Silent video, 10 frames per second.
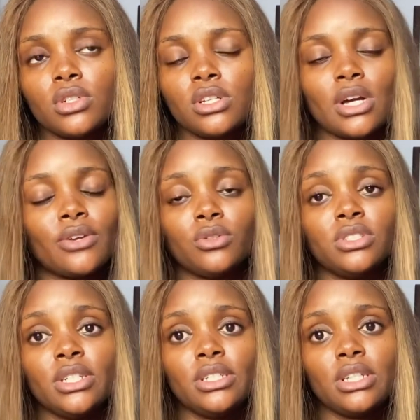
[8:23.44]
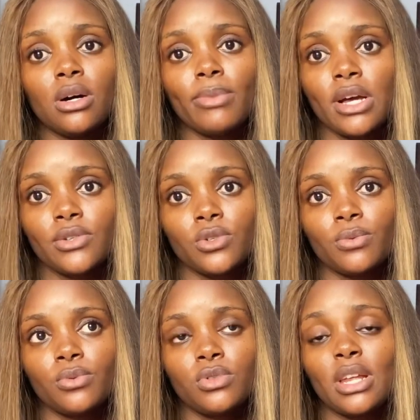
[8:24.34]
are not needed in our black soap
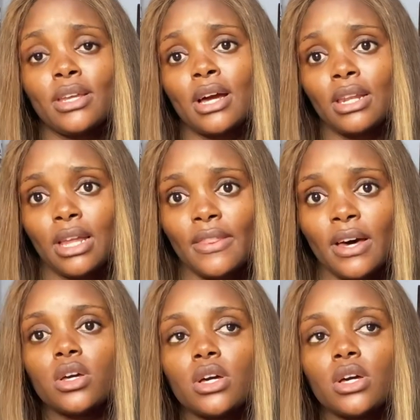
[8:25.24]
so that they can lather.